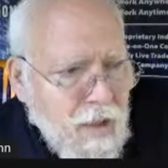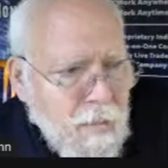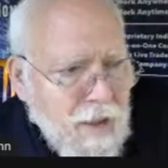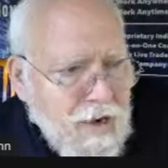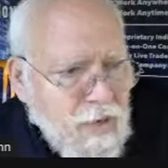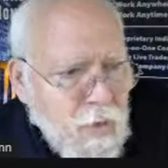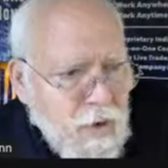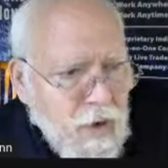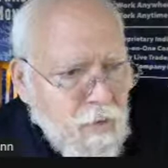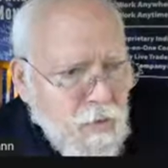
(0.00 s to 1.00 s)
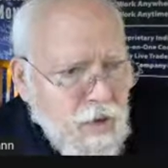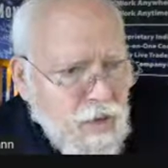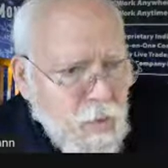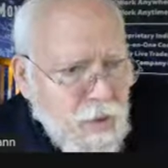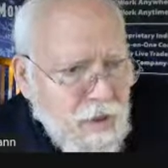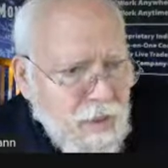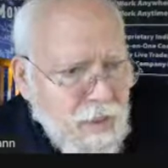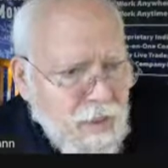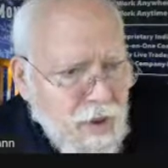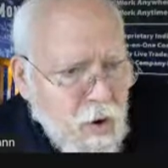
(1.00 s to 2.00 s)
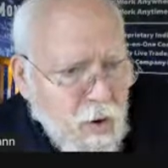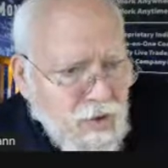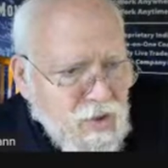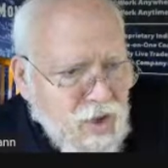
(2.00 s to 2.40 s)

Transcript: Minus 100 is when the thick orange